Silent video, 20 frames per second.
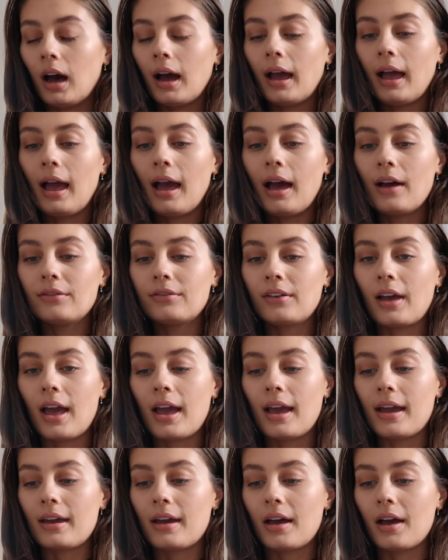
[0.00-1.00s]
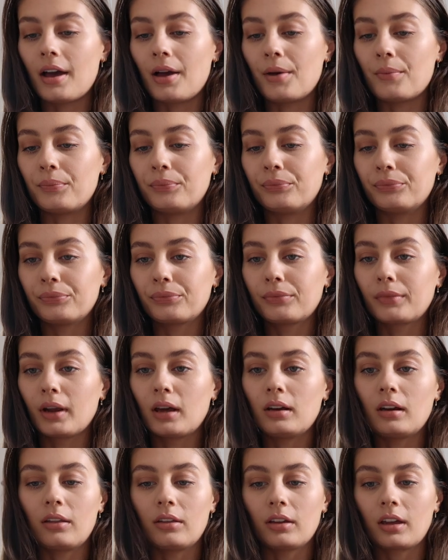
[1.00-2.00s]
I have
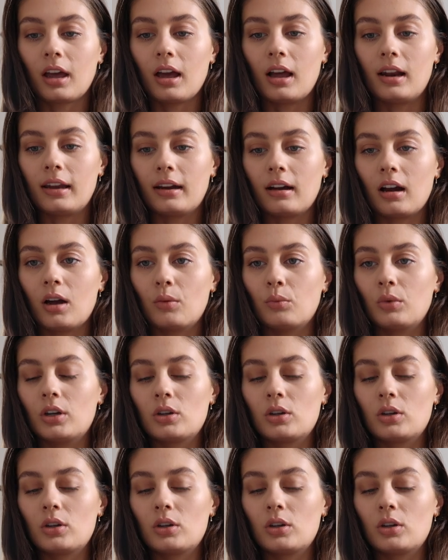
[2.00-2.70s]
another curling iron,